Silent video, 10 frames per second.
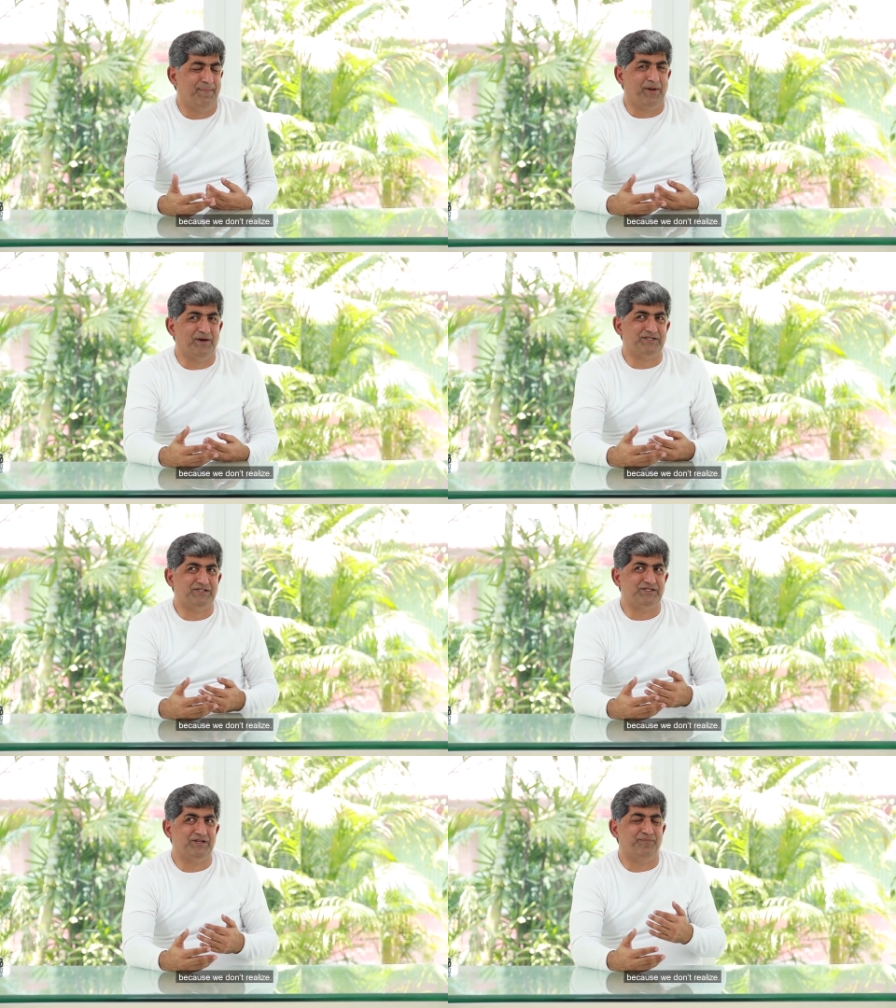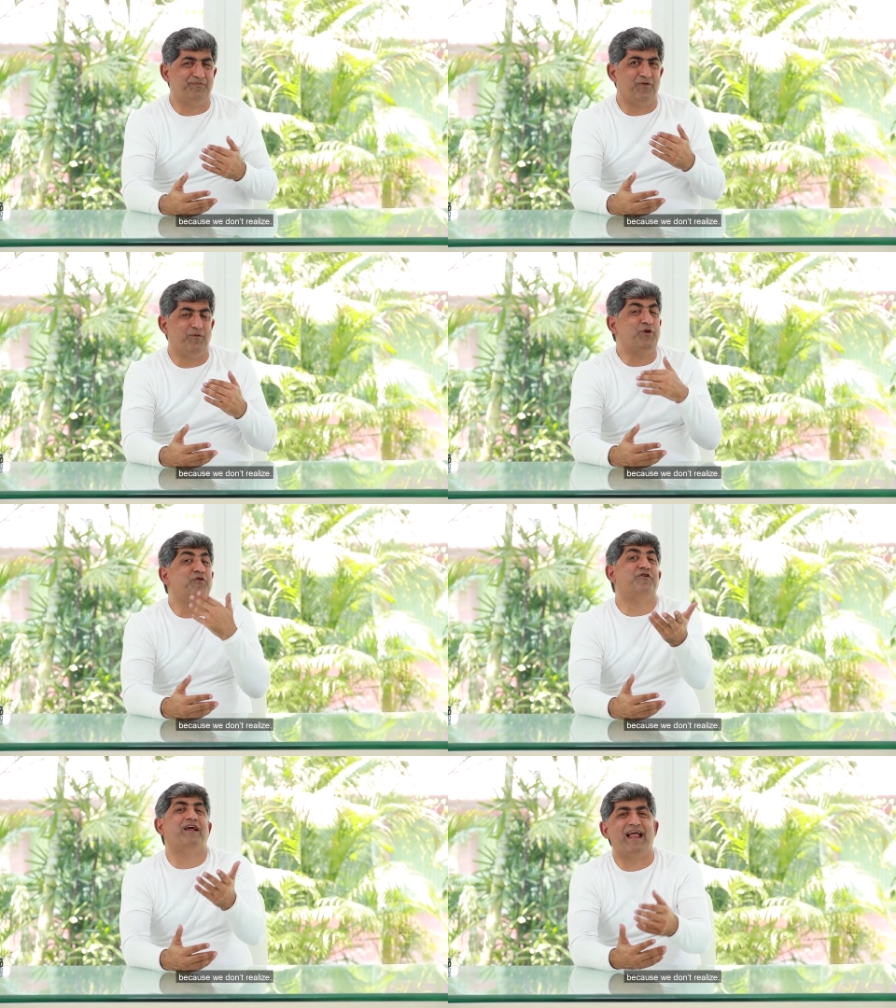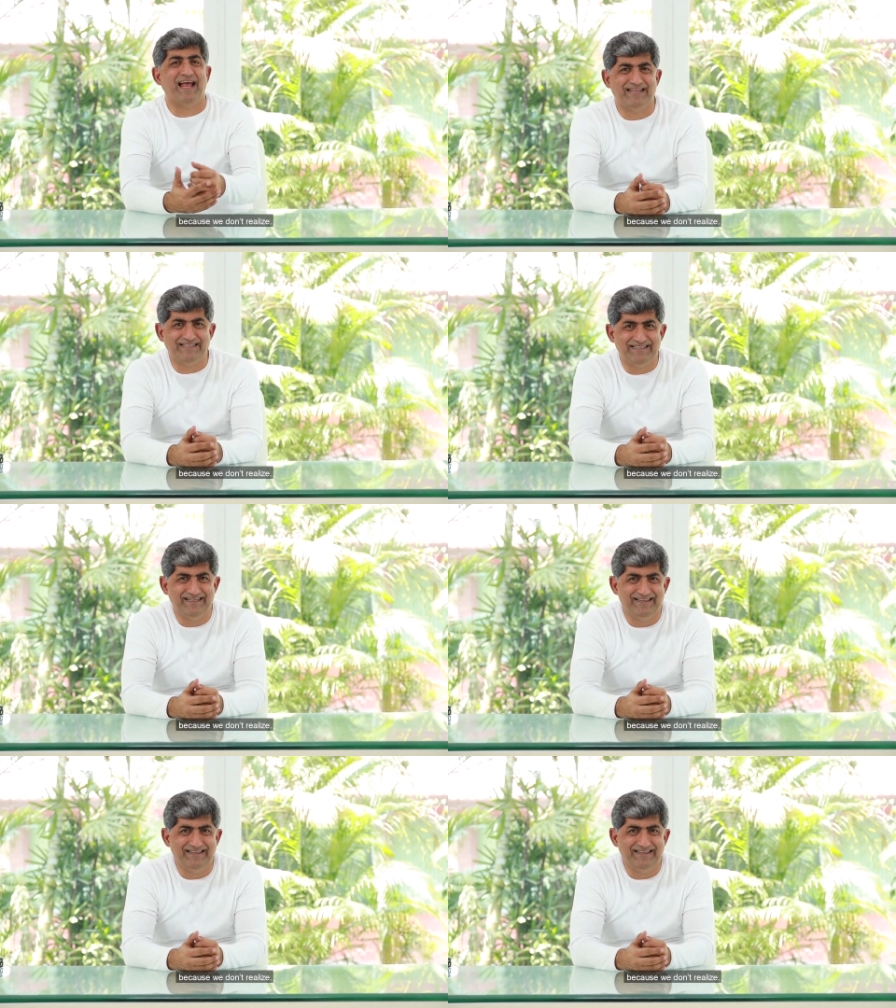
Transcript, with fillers: because we don't realize.